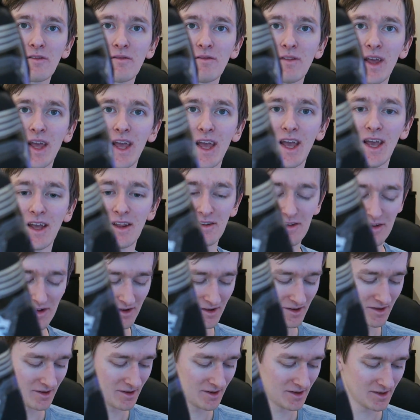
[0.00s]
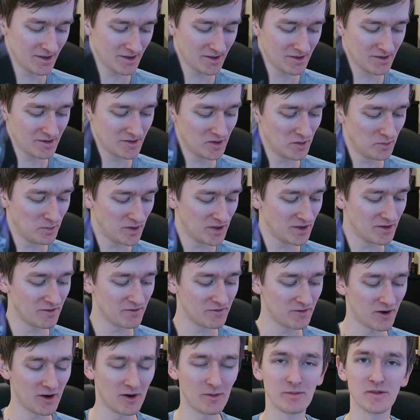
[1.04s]
of 8 super
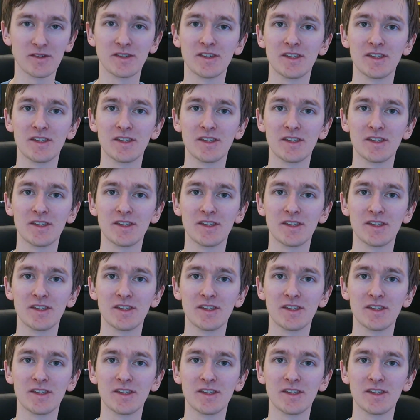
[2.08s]
deformed